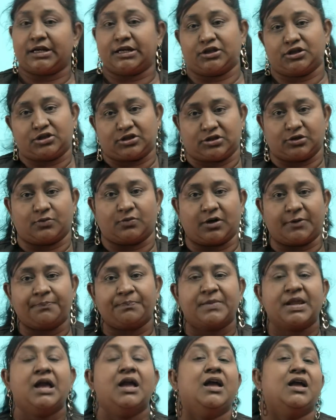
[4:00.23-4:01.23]
and so on.
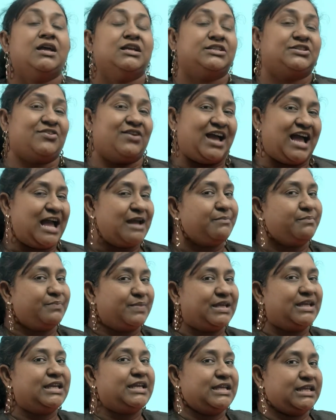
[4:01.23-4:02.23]
So
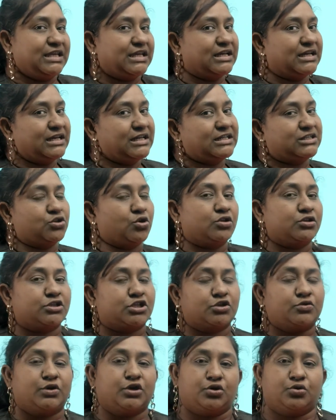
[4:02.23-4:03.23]
ambi here is
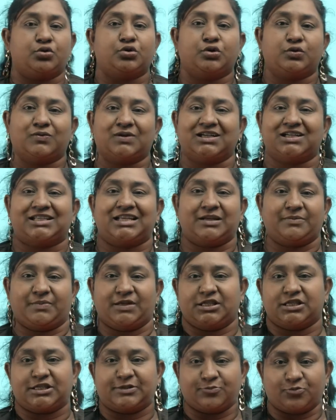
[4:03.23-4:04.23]
also a root word that
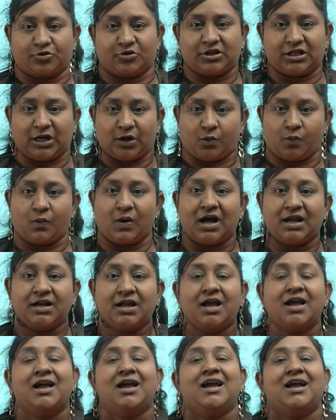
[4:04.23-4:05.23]
means more than one.
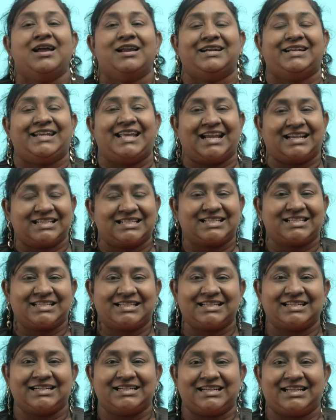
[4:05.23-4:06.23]

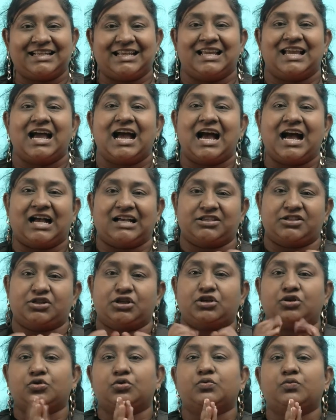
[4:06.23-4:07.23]
Dexterity has to
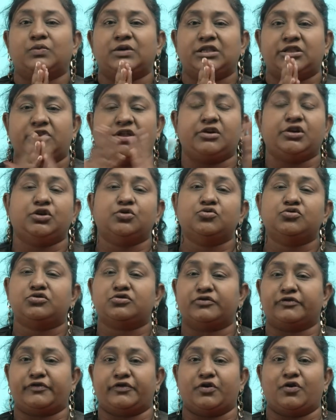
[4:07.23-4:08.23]
do with the use
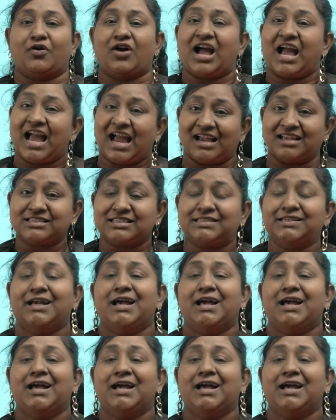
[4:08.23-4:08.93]
of your hands.